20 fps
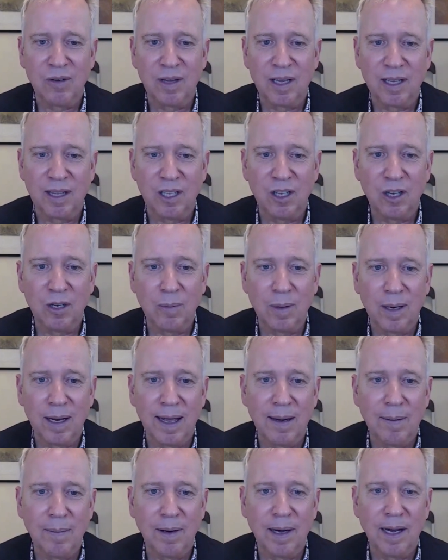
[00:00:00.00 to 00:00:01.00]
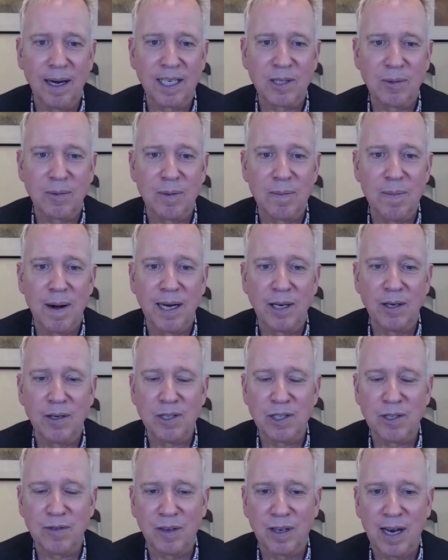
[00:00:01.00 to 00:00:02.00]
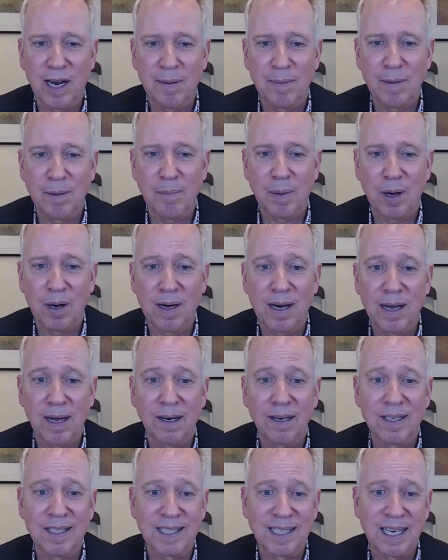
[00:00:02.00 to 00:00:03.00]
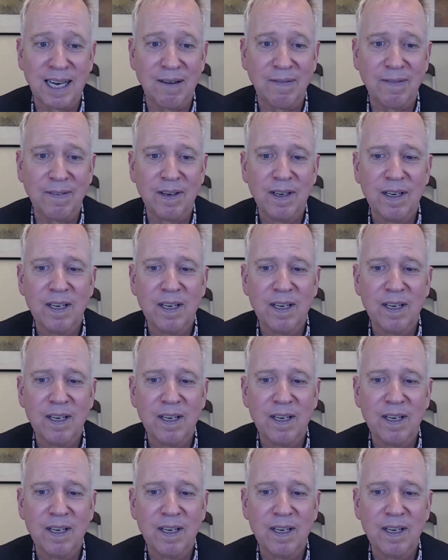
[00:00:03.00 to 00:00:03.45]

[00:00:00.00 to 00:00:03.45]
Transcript: that the herbal antibiotics we might use for Lyme and Bartonella are safe